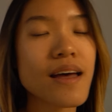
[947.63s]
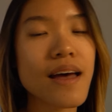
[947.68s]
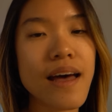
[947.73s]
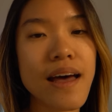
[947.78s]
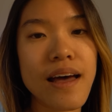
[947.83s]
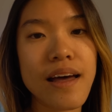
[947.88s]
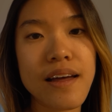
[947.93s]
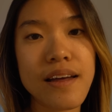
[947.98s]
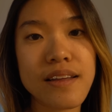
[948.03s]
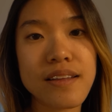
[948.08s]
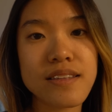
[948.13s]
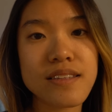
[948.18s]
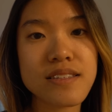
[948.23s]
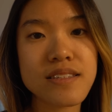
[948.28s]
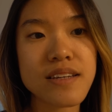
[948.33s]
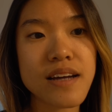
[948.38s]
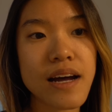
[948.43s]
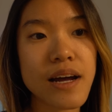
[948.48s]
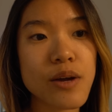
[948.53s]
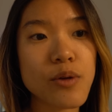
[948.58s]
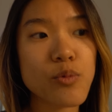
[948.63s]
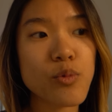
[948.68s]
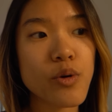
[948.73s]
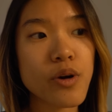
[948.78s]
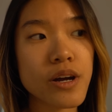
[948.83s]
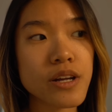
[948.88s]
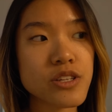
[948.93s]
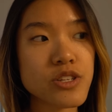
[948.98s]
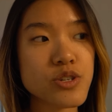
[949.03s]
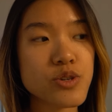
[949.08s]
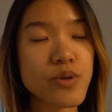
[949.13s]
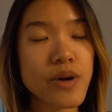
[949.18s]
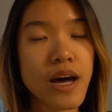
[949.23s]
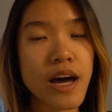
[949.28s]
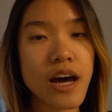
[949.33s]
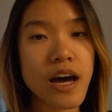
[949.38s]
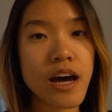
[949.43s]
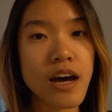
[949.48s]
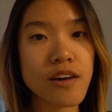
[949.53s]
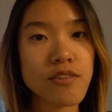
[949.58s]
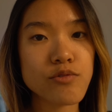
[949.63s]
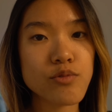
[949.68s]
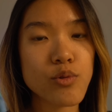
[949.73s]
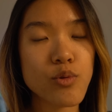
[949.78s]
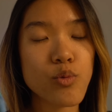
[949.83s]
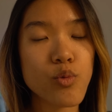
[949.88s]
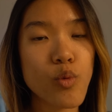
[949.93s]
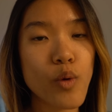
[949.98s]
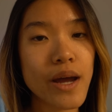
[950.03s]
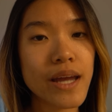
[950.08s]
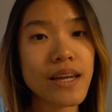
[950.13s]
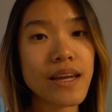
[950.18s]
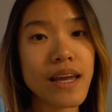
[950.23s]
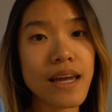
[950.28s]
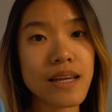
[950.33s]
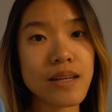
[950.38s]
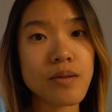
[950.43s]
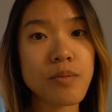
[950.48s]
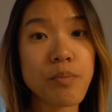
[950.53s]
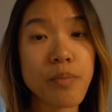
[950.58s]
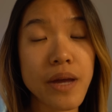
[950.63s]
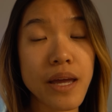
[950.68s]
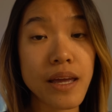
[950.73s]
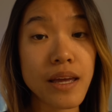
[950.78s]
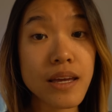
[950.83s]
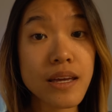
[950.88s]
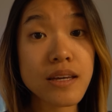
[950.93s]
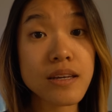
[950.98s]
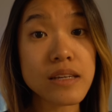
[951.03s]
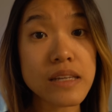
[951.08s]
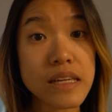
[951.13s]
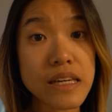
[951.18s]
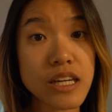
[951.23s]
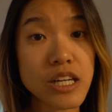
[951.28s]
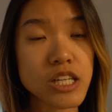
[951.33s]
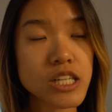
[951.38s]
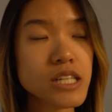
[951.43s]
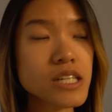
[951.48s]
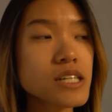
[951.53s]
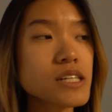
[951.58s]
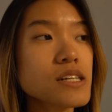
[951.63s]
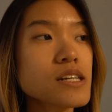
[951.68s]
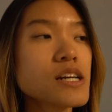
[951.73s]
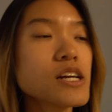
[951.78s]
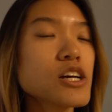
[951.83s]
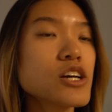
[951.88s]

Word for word: and I want to have white and pink gear.